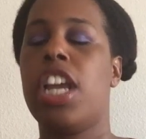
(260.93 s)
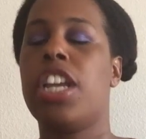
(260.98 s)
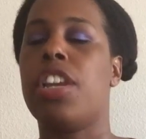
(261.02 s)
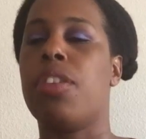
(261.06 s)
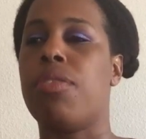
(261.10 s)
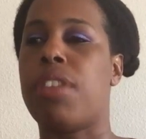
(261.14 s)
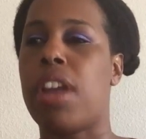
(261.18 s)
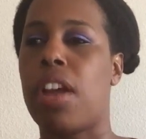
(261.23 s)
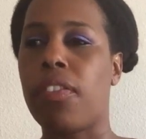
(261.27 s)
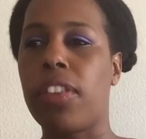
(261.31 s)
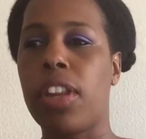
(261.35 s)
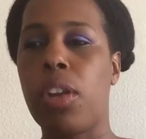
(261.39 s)
You
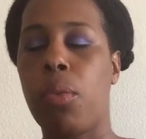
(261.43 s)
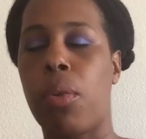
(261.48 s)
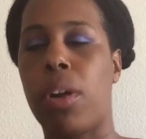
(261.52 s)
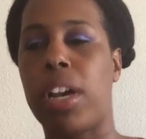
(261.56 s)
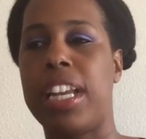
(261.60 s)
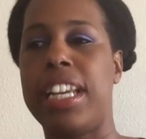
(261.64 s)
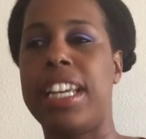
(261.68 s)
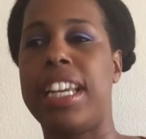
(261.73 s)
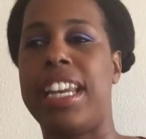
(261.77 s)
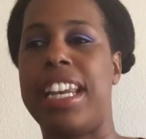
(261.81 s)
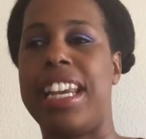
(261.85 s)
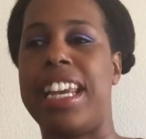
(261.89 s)
definitely want
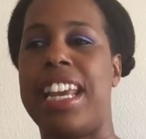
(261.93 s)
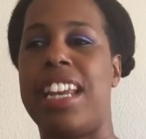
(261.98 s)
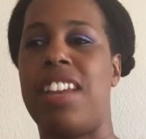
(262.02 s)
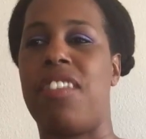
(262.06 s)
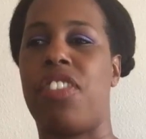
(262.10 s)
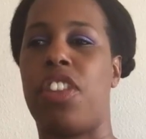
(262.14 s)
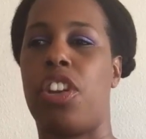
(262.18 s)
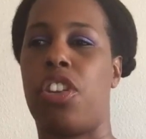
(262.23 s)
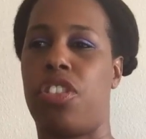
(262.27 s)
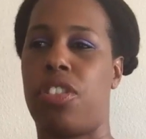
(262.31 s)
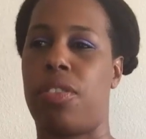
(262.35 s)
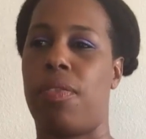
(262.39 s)
to get in
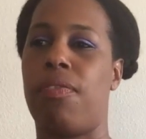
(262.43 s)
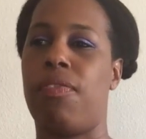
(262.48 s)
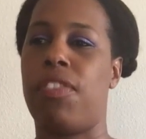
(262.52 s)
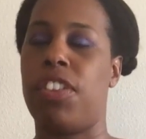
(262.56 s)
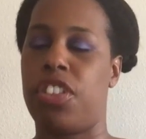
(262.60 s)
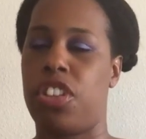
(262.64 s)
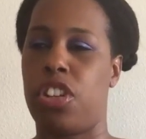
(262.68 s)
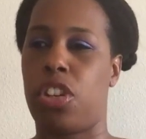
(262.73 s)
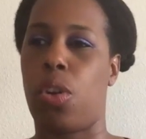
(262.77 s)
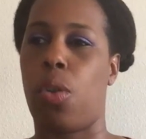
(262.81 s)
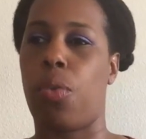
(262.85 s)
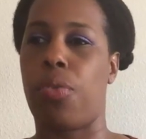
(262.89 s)
if there's some
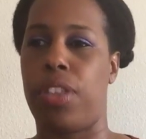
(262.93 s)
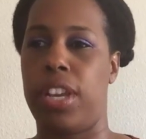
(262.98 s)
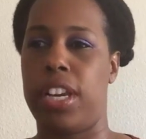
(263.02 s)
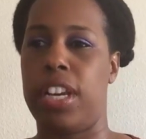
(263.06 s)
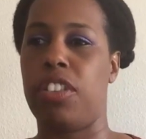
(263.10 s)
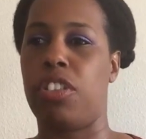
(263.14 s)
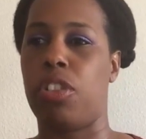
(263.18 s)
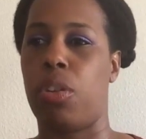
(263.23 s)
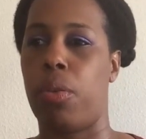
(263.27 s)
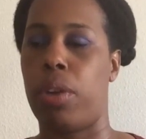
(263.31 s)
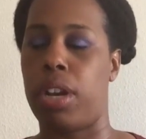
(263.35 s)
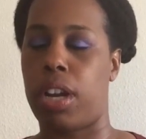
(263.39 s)
physical
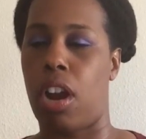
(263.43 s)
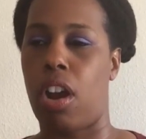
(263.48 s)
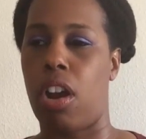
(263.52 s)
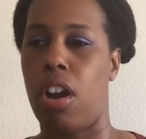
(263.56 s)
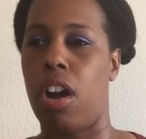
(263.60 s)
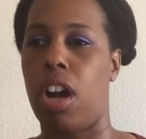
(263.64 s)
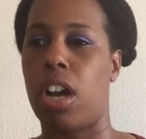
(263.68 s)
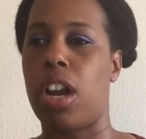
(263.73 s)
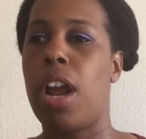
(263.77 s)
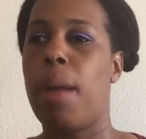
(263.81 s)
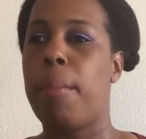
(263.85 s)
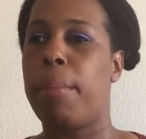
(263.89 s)
things going
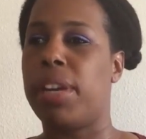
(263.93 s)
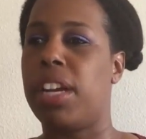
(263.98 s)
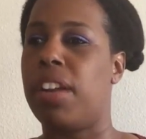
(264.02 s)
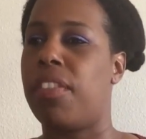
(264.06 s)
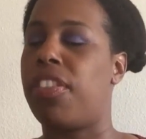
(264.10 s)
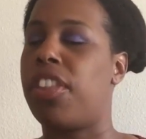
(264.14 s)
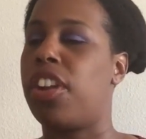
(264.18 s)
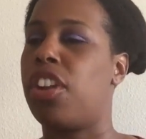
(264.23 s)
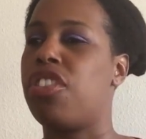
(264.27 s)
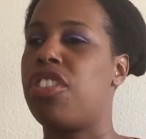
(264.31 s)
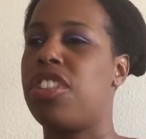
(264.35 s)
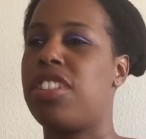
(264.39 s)
on, but
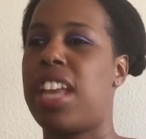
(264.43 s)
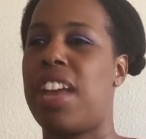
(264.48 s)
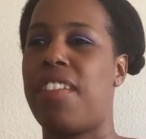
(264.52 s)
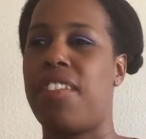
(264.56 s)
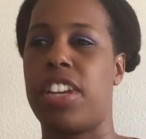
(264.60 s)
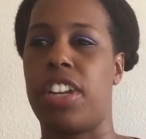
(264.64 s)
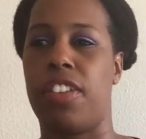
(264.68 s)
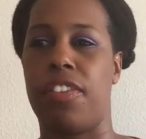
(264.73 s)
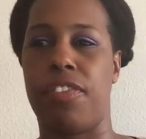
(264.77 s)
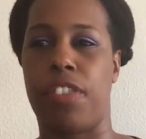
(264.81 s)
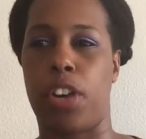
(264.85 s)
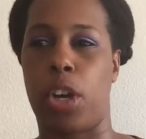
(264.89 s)
if they're just
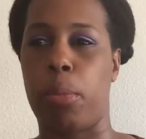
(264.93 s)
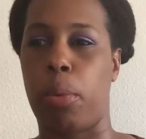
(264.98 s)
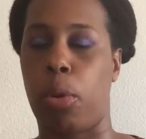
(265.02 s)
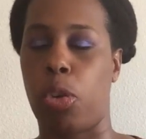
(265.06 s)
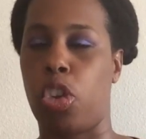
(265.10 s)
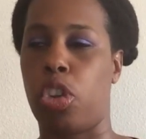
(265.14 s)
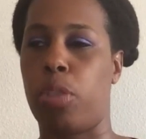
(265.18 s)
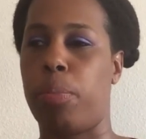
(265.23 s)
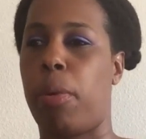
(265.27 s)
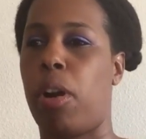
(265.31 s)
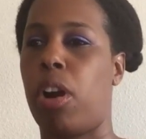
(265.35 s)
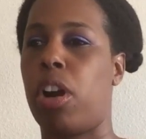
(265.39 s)
having a verbal
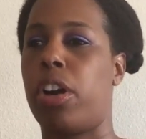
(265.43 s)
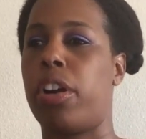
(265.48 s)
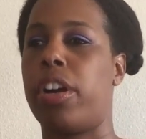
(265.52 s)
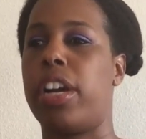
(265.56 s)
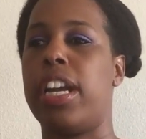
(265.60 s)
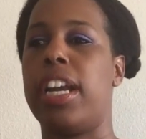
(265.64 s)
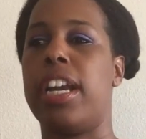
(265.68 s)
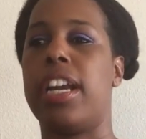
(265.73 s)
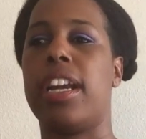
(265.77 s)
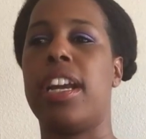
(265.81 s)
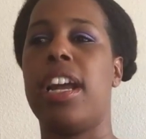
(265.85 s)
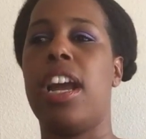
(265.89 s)

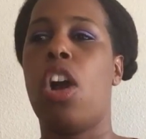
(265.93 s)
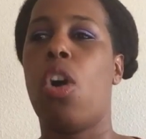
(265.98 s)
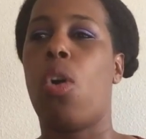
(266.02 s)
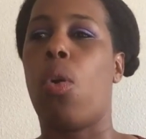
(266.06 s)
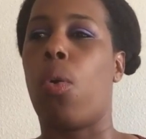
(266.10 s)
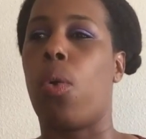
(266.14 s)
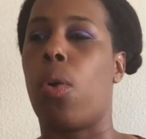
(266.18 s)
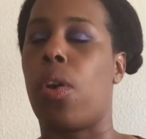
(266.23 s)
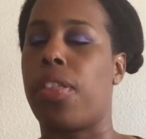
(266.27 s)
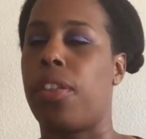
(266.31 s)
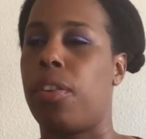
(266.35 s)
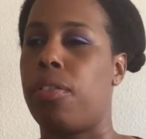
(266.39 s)
sparring
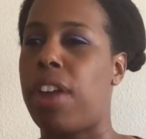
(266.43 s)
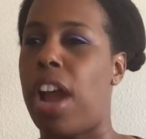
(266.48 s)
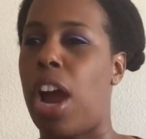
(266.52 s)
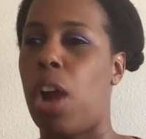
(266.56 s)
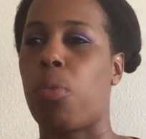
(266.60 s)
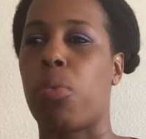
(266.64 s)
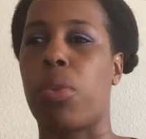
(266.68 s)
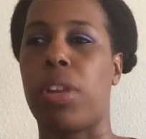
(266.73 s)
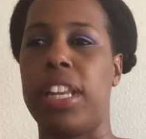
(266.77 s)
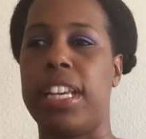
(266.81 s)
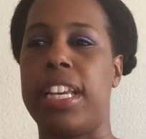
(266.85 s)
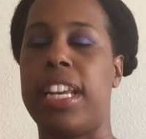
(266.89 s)
or they're
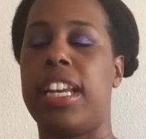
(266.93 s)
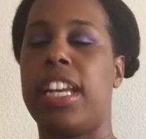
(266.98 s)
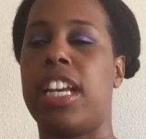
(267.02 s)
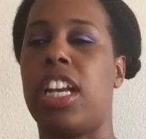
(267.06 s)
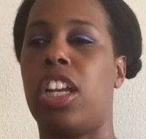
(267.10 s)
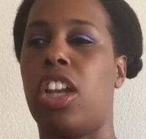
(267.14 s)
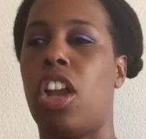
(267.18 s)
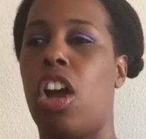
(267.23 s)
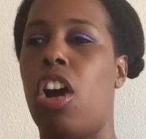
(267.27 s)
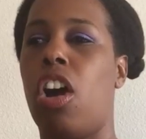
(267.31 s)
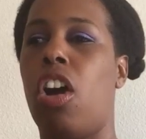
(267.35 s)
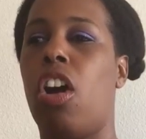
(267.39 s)
not really getting
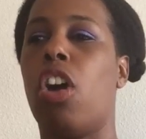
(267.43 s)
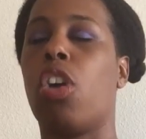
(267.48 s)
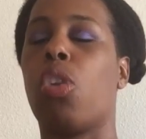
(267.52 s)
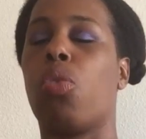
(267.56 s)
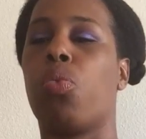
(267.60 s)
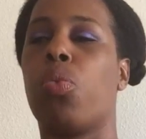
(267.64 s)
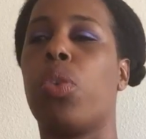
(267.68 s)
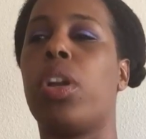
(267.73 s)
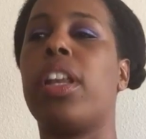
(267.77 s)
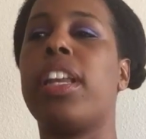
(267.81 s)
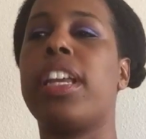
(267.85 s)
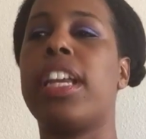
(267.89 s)
along,
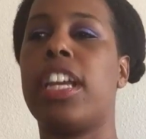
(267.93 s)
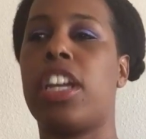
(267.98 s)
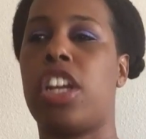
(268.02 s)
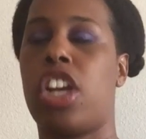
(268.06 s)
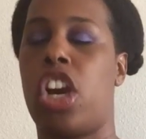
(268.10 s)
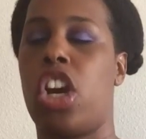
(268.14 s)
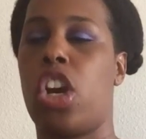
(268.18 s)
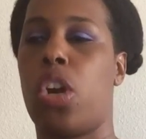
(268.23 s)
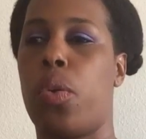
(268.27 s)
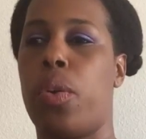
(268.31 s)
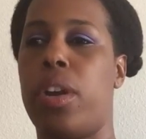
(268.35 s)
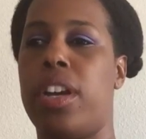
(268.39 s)
really
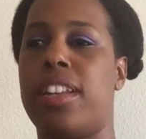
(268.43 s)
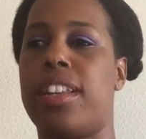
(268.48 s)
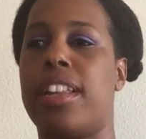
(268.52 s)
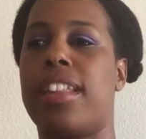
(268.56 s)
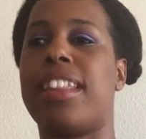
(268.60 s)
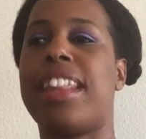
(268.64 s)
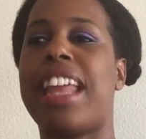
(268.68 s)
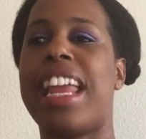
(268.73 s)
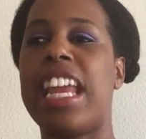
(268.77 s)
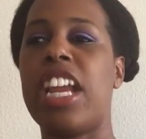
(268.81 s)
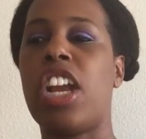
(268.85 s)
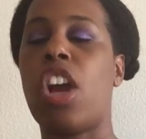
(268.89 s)
encourage
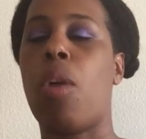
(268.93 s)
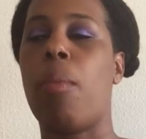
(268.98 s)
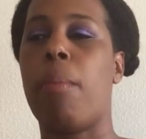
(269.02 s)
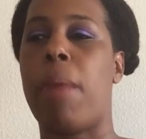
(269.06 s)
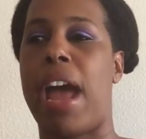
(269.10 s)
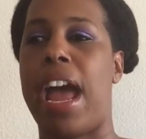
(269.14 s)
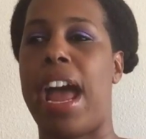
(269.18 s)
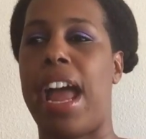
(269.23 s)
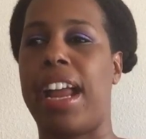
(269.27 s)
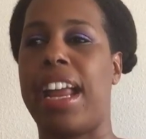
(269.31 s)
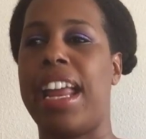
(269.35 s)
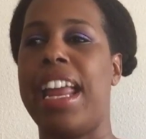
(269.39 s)
that they go
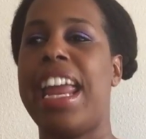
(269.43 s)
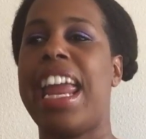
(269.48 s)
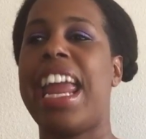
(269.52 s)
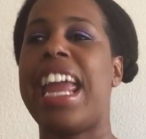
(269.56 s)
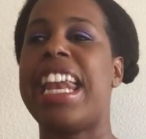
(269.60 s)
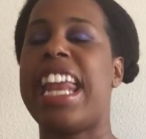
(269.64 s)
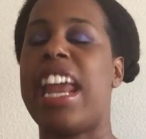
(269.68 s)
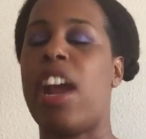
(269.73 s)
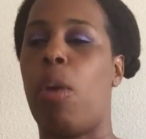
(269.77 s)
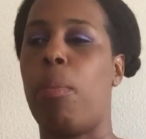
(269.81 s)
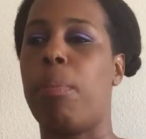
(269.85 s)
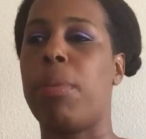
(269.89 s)
back
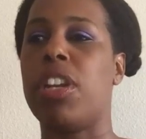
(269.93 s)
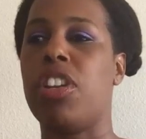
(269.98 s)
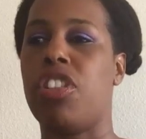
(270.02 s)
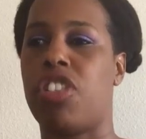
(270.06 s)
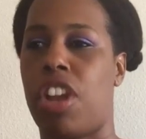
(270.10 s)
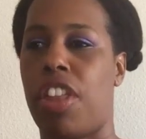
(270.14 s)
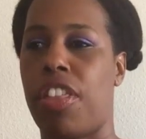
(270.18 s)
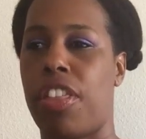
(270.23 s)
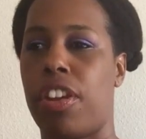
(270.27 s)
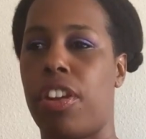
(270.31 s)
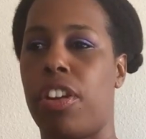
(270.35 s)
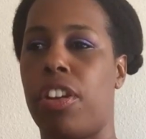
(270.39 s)
and help each
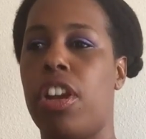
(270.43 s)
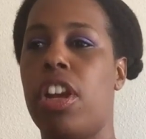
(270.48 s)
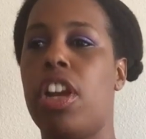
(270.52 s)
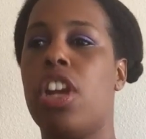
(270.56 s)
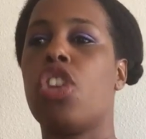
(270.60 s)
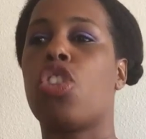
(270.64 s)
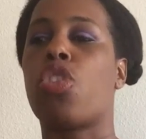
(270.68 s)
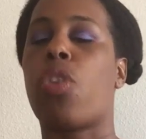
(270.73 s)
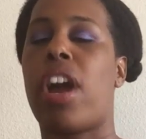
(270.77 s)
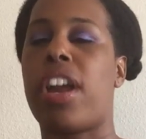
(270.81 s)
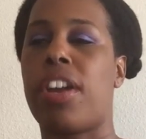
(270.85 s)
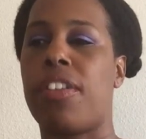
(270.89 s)
other
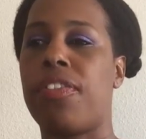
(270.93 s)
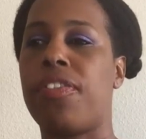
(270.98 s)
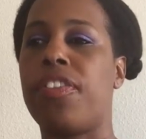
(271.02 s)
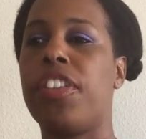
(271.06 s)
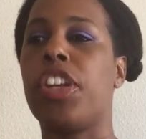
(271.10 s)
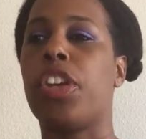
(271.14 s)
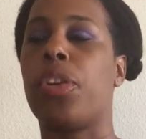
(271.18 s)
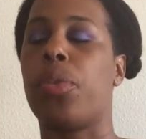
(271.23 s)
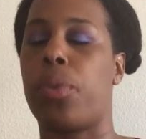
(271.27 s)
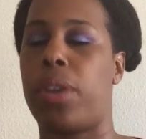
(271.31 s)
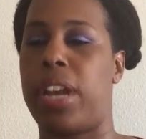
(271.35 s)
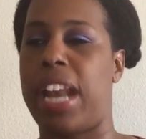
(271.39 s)
try to
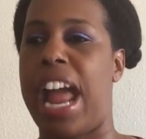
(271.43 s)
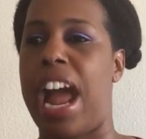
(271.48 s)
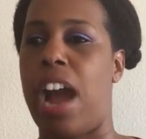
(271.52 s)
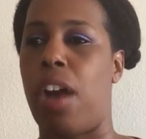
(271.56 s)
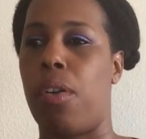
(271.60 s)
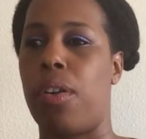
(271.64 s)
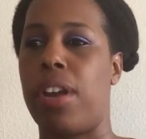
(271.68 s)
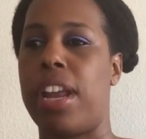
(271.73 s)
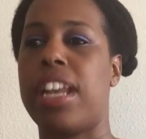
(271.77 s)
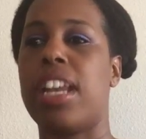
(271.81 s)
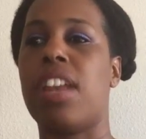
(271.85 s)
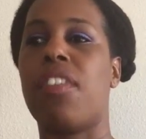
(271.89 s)
figure it
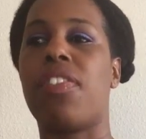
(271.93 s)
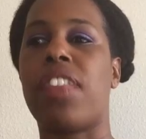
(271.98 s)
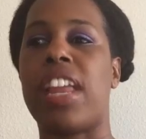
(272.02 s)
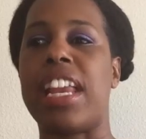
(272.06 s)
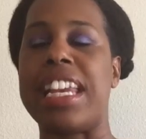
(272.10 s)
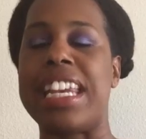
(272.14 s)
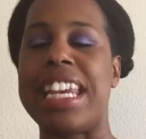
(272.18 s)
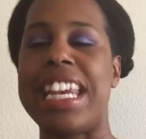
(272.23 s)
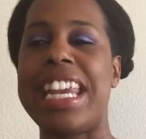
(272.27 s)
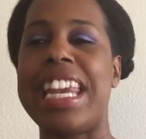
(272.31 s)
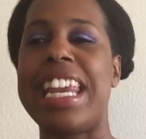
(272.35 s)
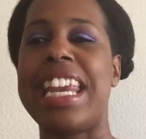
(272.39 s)
out. And if they
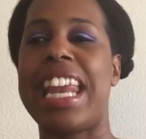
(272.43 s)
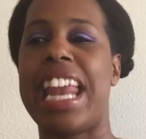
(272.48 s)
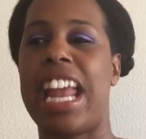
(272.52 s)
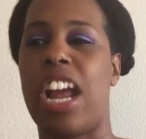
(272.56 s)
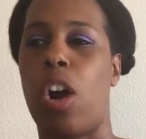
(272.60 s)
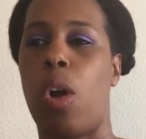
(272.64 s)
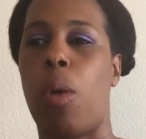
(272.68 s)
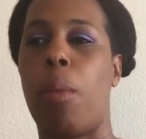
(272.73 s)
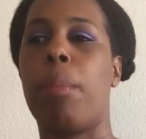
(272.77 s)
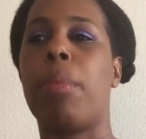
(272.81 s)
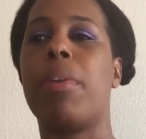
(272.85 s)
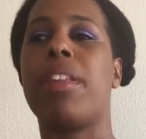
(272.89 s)
need
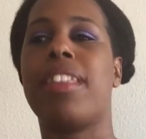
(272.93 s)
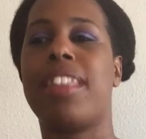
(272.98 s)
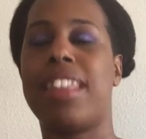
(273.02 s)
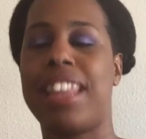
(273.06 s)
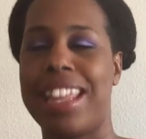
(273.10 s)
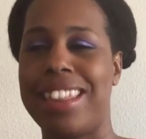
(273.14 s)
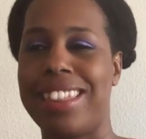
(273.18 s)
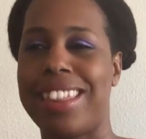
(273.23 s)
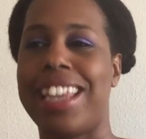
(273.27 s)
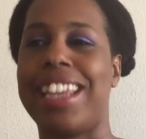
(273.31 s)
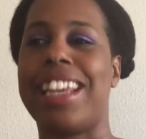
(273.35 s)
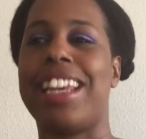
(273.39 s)
help,
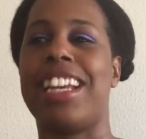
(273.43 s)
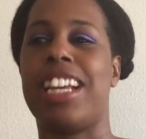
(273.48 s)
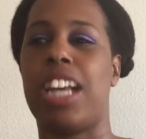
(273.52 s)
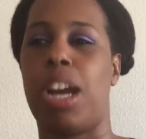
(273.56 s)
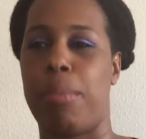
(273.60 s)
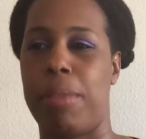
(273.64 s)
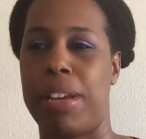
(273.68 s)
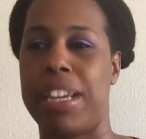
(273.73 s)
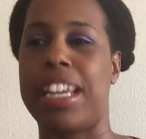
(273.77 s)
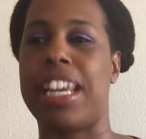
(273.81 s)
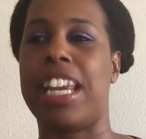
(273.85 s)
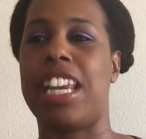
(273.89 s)
then they can
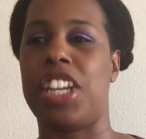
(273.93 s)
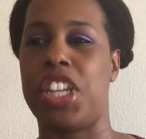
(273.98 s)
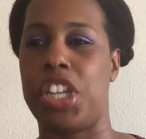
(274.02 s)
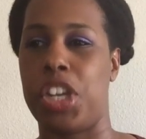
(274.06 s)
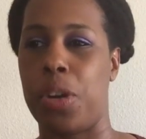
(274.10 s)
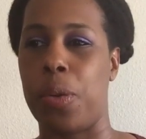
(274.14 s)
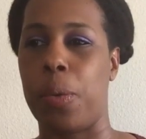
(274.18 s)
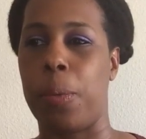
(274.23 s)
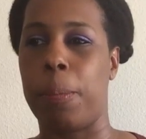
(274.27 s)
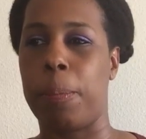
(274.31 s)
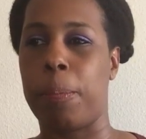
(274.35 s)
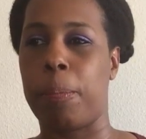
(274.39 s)
come and get
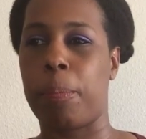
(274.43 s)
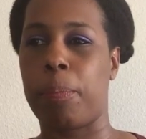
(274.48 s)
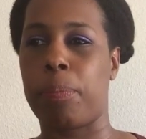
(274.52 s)
you.